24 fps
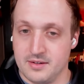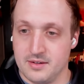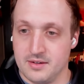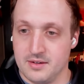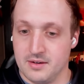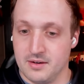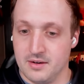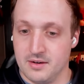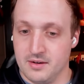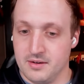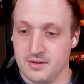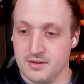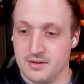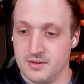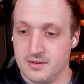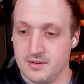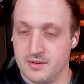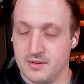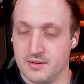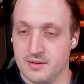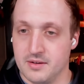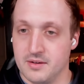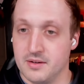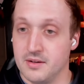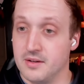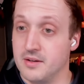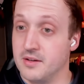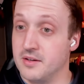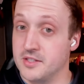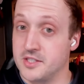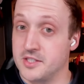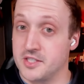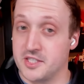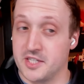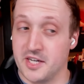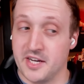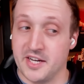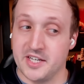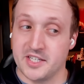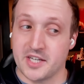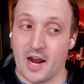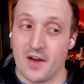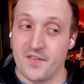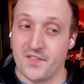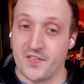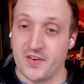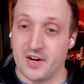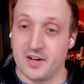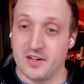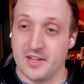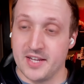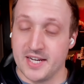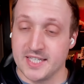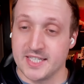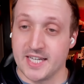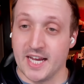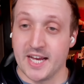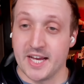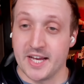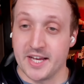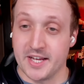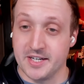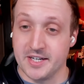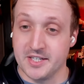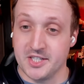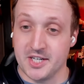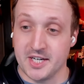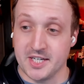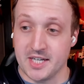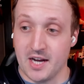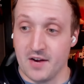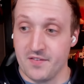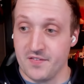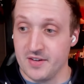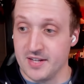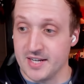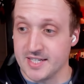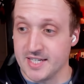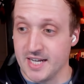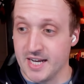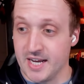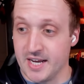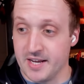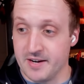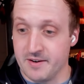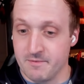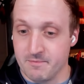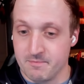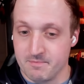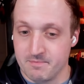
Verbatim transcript: oh, she definitely did. She definitely did.